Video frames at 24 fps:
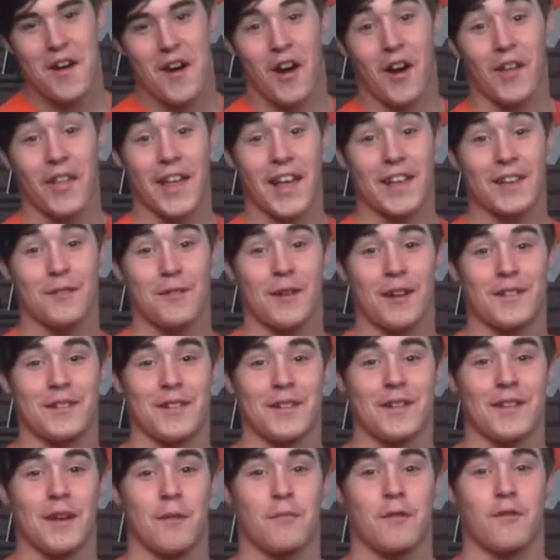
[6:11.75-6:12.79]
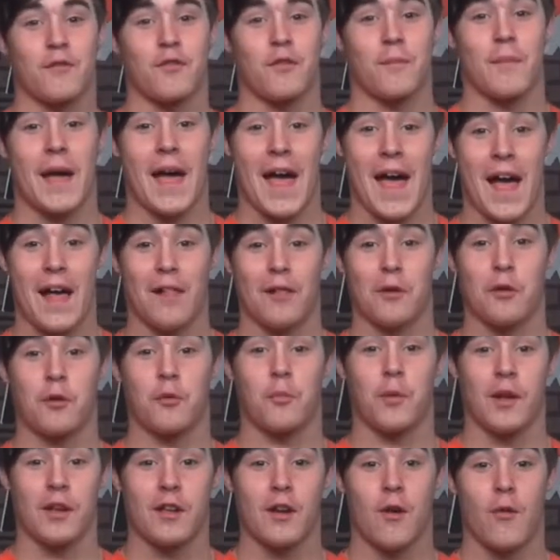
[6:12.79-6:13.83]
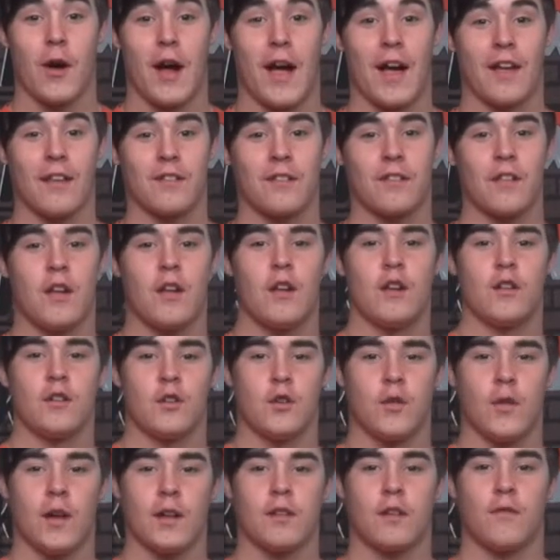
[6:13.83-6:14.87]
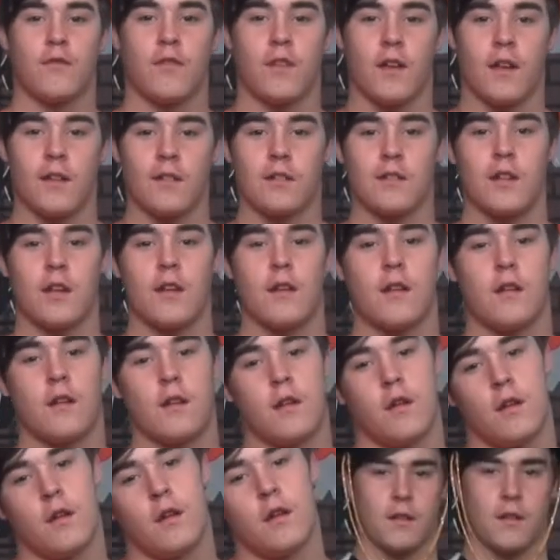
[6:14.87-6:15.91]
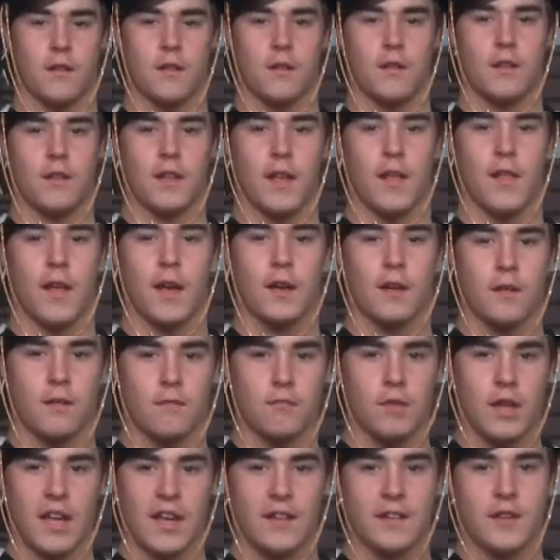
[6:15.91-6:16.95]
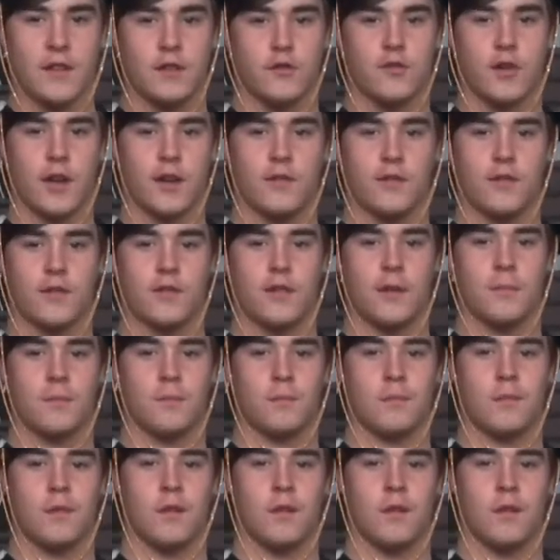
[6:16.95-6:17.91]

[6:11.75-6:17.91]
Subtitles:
Our last question comes in from at Little Rico, asks, do you like the Fiesta? Is that like eating at Trace or something?